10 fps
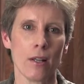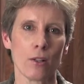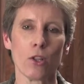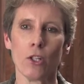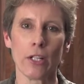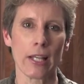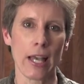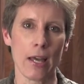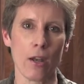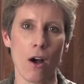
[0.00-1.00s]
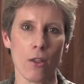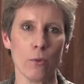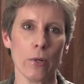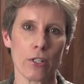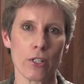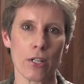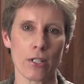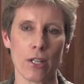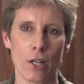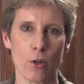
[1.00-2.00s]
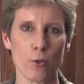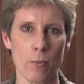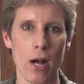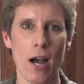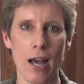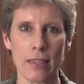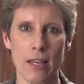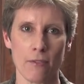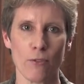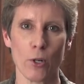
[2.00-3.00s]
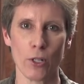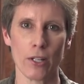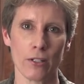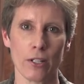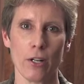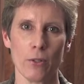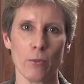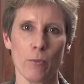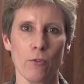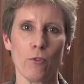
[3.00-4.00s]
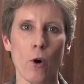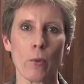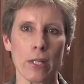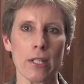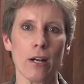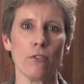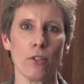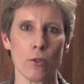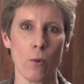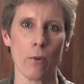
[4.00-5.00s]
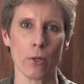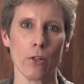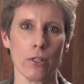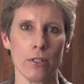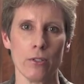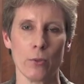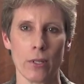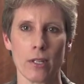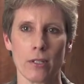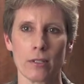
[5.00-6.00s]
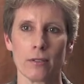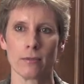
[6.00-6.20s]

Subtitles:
learn again all the richness that goes behind that four-letter code before we delve into what we're going to do with it.